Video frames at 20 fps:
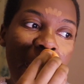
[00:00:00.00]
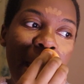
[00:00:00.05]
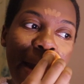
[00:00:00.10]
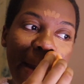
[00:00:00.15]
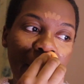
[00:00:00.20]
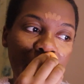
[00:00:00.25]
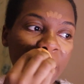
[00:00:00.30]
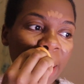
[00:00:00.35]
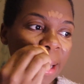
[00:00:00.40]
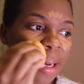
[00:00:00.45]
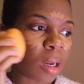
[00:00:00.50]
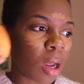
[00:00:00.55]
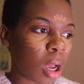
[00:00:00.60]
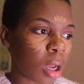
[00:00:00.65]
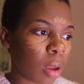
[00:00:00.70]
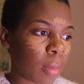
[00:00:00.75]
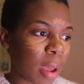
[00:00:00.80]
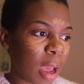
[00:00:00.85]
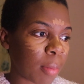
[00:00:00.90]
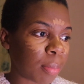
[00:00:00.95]
And we can
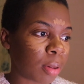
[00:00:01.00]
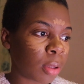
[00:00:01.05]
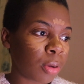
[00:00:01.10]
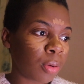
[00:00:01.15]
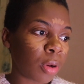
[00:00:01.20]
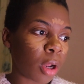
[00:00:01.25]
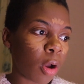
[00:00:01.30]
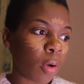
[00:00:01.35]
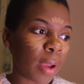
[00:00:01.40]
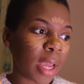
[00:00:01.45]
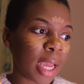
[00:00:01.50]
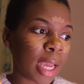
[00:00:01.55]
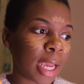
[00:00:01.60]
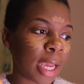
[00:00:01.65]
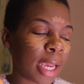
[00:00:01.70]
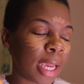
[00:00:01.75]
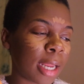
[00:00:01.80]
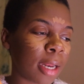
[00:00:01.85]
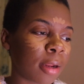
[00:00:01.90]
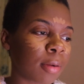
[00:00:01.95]
talk about Pluto
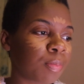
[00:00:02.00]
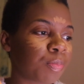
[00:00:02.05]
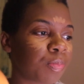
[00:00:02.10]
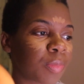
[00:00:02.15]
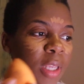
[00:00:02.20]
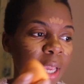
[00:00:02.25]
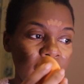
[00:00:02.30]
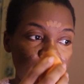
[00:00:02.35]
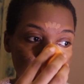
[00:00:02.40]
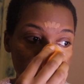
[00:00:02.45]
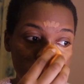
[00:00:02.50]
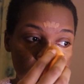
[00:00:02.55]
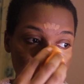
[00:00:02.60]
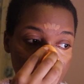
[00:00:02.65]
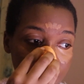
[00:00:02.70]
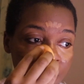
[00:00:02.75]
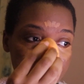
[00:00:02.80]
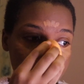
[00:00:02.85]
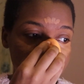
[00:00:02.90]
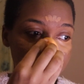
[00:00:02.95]
in
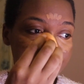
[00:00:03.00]
Cancer.